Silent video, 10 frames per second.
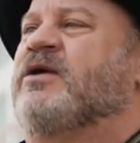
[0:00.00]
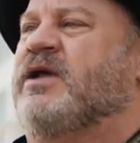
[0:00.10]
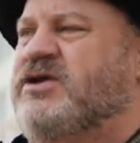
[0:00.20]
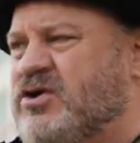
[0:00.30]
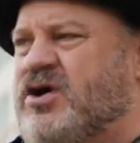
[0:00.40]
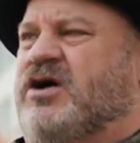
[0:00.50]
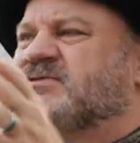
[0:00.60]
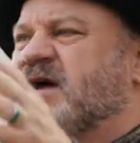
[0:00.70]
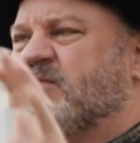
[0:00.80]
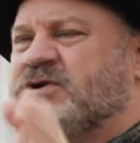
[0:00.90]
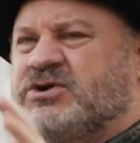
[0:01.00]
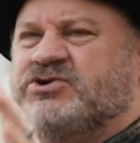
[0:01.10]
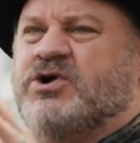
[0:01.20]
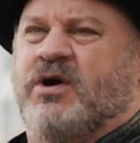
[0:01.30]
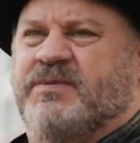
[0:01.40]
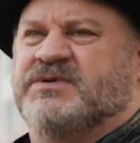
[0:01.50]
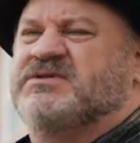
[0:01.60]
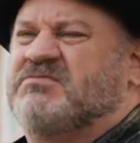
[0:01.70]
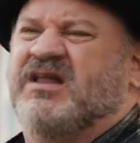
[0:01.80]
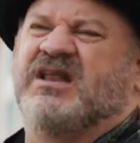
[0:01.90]
they were like, your call time when you show up
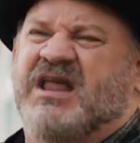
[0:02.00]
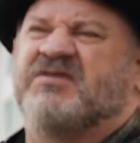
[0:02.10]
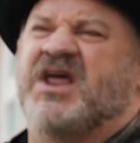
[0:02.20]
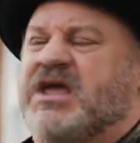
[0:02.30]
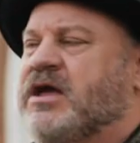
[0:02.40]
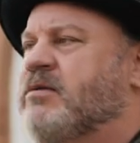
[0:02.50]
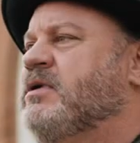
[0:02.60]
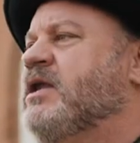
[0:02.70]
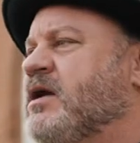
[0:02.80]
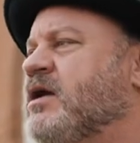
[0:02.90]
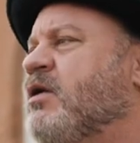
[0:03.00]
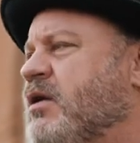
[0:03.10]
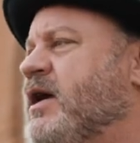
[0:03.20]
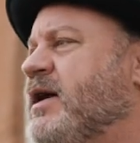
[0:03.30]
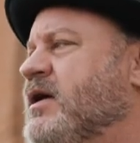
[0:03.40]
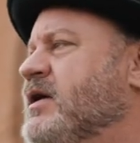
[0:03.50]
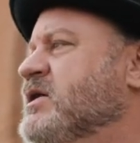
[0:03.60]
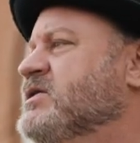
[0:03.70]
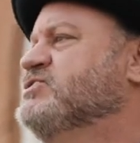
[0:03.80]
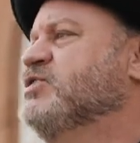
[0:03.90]
is about 11 a.m. And I go, okay.
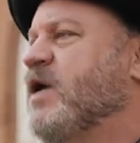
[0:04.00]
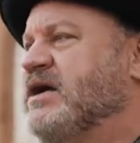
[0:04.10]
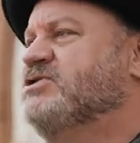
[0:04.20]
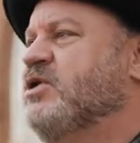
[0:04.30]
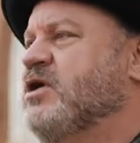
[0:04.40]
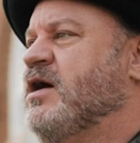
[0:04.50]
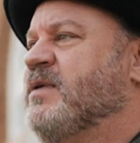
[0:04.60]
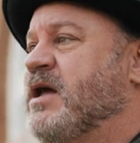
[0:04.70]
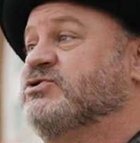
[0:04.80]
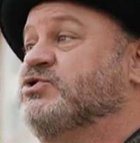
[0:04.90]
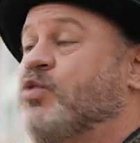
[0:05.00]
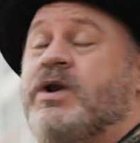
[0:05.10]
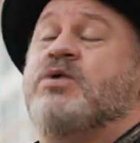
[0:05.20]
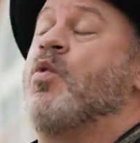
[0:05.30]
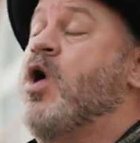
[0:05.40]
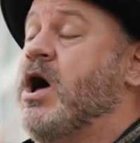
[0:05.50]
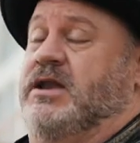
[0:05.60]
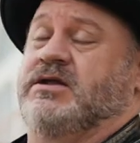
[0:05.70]
So I showed up, and I was 21.